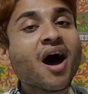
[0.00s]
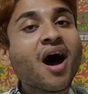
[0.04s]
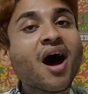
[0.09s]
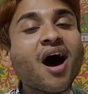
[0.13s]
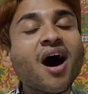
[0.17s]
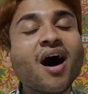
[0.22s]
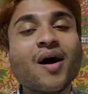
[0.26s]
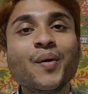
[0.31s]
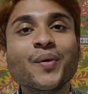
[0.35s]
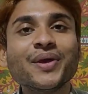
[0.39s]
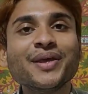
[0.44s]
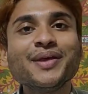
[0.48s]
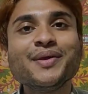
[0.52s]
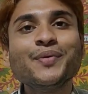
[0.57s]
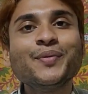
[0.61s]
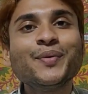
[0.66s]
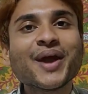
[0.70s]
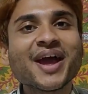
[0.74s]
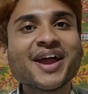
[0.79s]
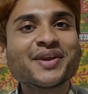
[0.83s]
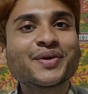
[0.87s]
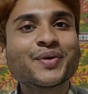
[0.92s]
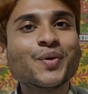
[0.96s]
how you
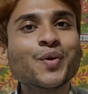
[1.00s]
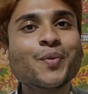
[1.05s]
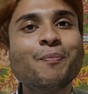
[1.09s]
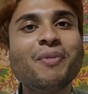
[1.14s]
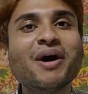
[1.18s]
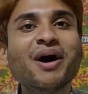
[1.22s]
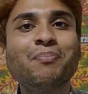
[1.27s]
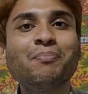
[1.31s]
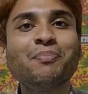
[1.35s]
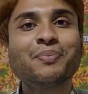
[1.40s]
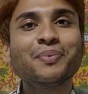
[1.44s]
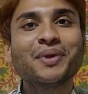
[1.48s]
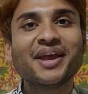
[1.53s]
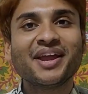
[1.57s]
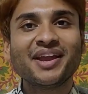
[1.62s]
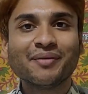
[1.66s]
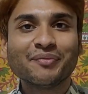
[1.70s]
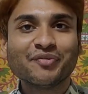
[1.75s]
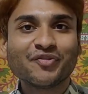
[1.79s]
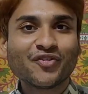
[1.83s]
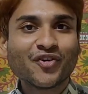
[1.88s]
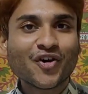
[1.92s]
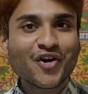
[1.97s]
can cope up
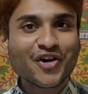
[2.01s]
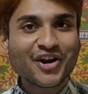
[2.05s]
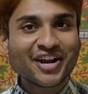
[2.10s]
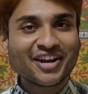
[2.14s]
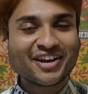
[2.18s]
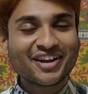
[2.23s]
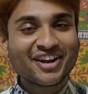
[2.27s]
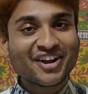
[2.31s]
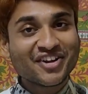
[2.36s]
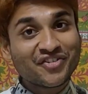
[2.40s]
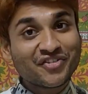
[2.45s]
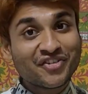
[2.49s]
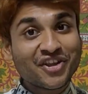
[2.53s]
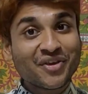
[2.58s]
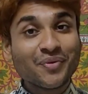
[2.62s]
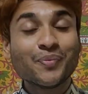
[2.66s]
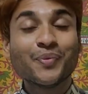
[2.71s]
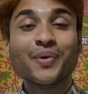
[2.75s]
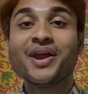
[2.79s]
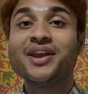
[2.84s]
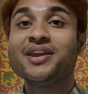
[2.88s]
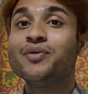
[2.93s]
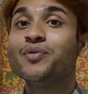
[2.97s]
in foreign country
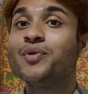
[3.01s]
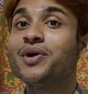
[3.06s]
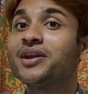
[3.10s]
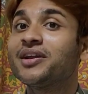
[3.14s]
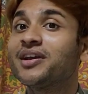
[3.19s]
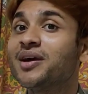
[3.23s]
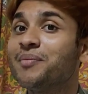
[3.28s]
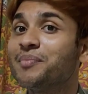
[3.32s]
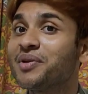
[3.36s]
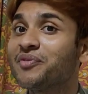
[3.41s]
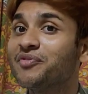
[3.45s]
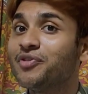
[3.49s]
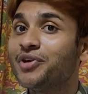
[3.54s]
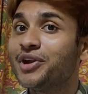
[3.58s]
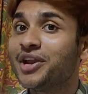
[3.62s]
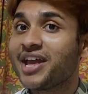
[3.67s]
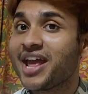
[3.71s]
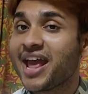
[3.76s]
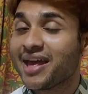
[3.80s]
when you are coming for an